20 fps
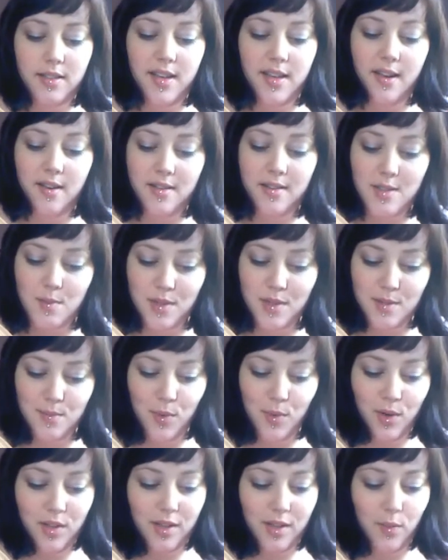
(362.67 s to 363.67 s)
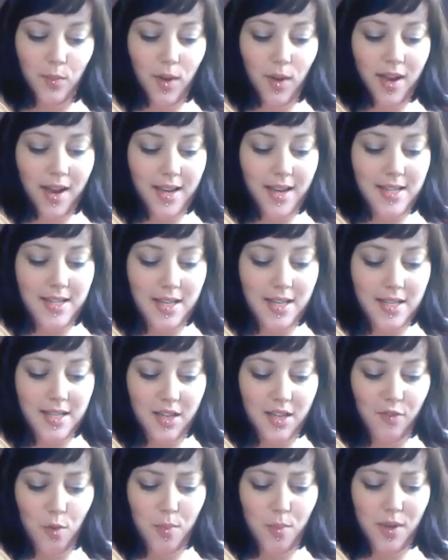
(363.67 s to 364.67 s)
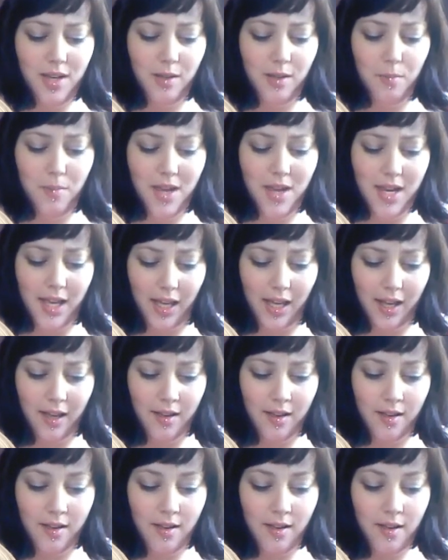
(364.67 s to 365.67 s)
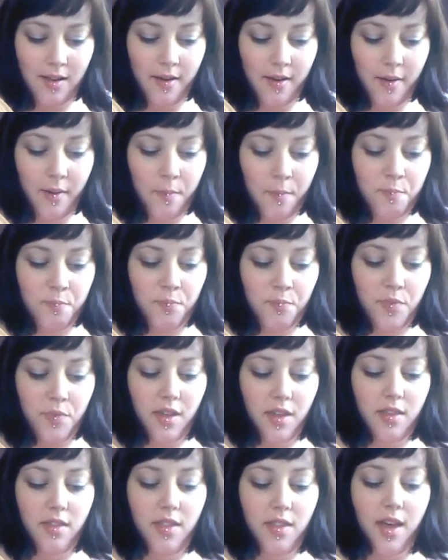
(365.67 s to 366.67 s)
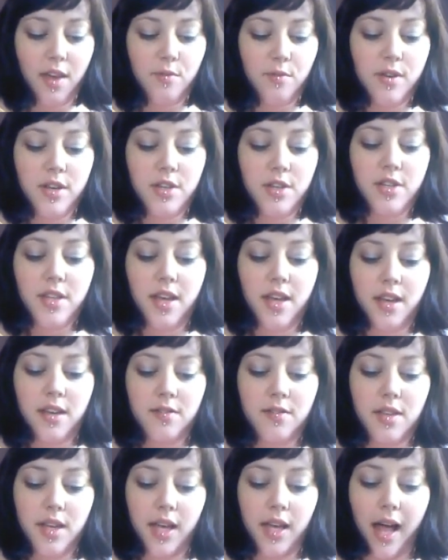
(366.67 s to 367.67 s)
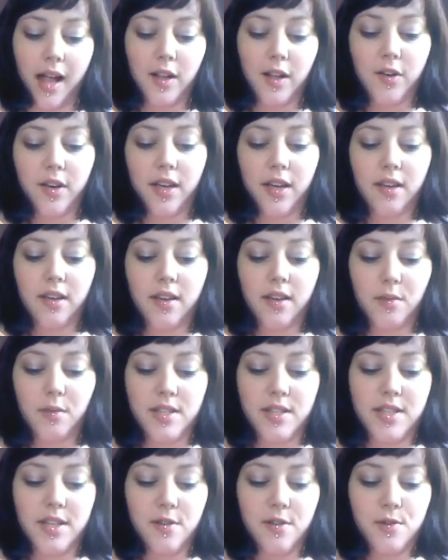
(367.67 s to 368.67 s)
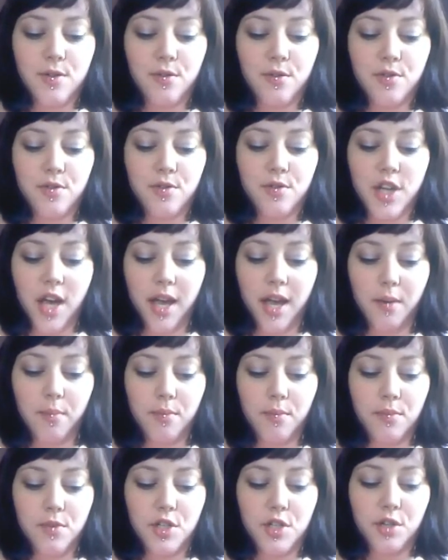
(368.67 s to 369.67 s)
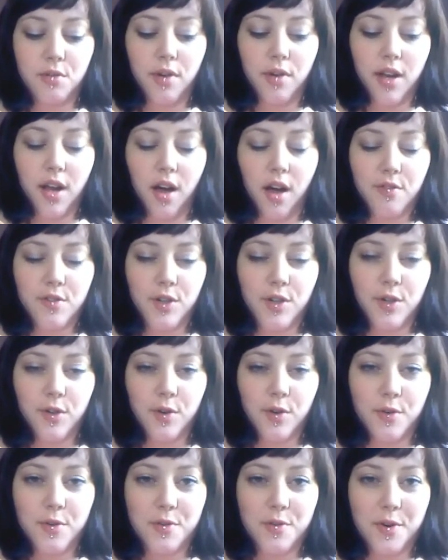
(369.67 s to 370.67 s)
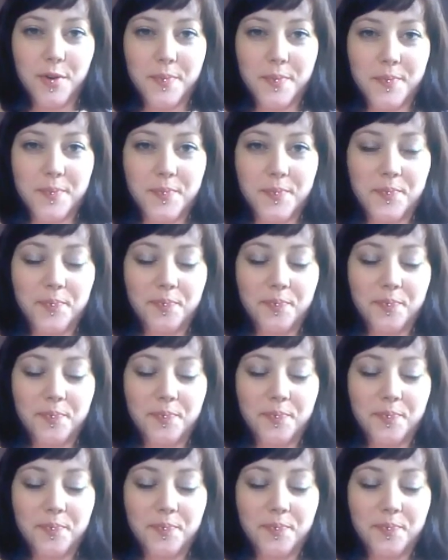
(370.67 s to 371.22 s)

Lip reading: Dearest Miss Morland, what ideas have you been admitting?" They had reached the end of the gallery, and with tears of shame, she ran off to her own room.